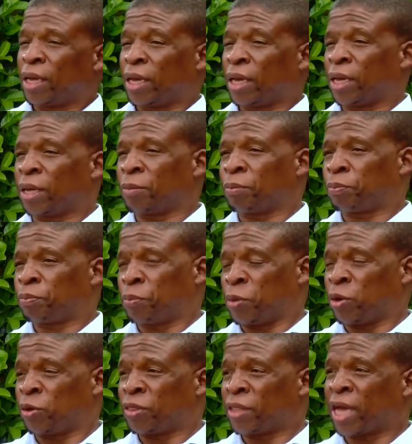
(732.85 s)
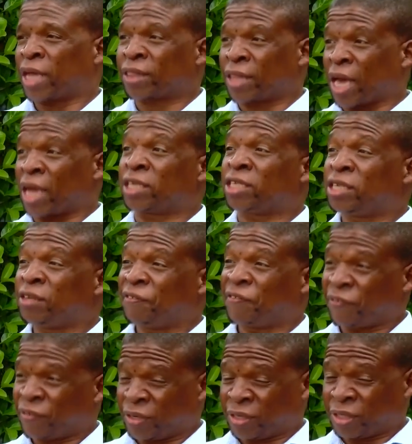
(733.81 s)
And beyond that, there are
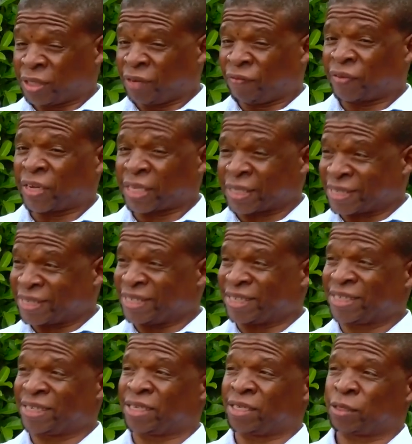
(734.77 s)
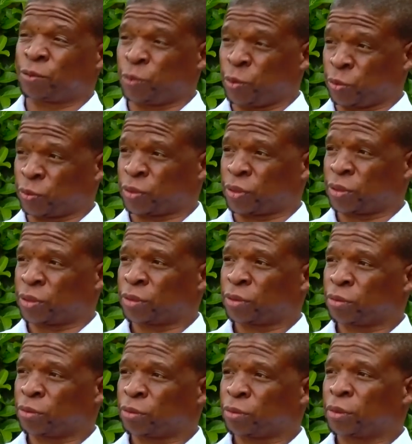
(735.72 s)
chieftaincy disputes.
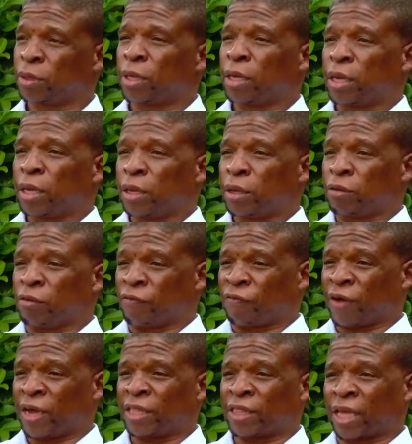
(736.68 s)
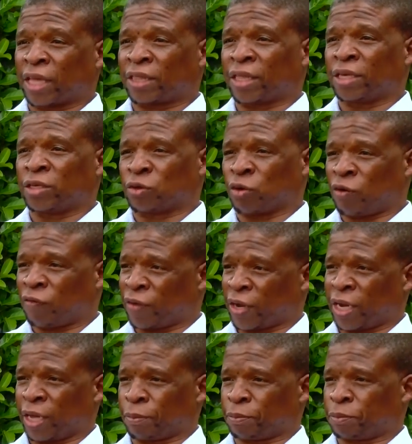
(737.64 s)
You find that there is
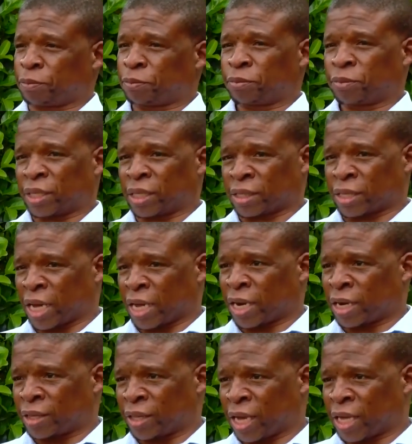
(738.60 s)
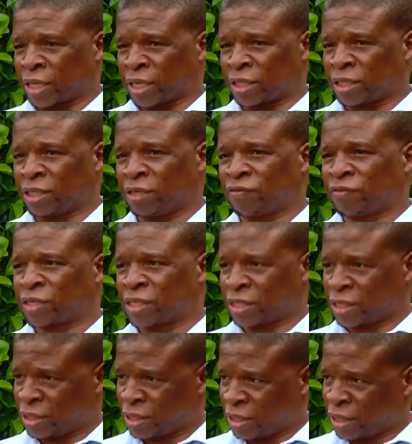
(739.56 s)
overlap. The other chiefs
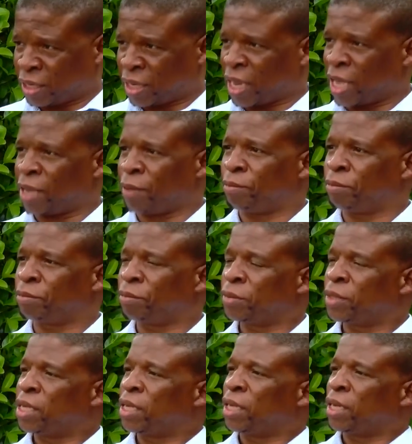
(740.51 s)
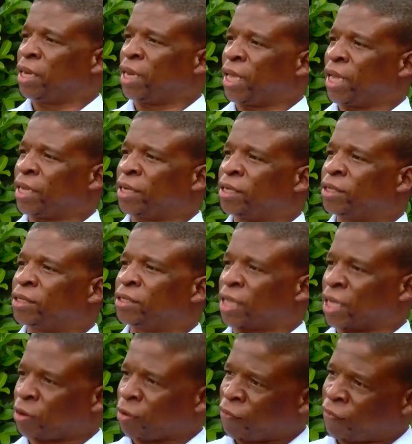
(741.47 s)
claim land
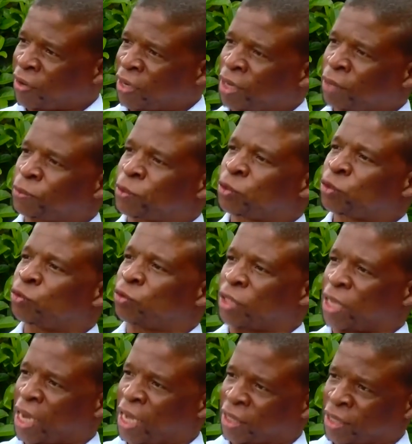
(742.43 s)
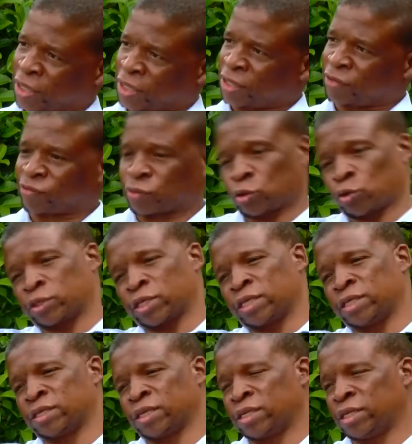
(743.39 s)
that overlaps to the other chiefs, so there
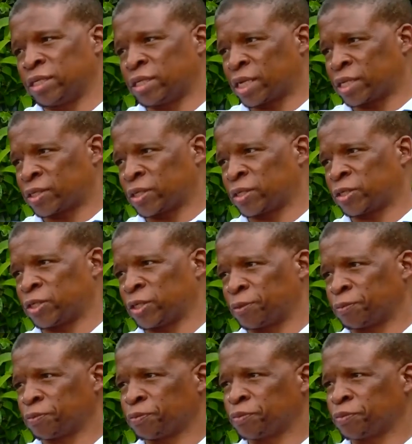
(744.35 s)
is an intersection.